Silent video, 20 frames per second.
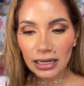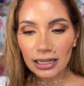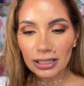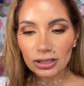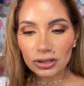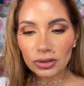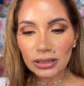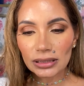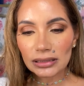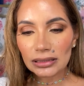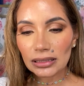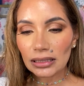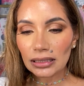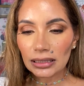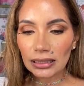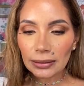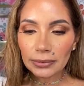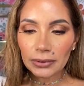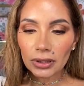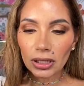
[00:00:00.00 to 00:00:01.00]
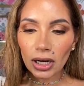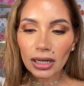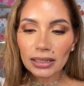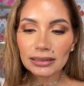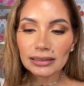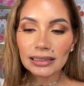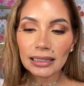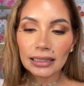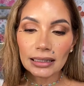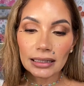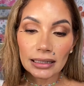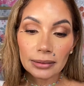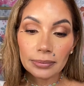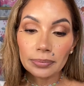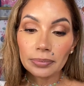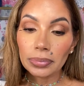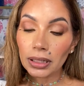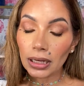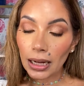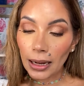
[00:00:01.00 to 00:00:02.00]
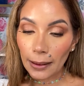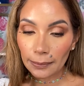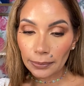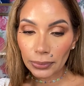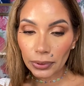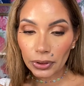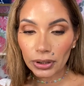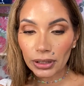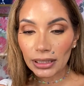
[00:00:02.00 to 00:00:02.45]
So it's a lip gloss and lip plumper.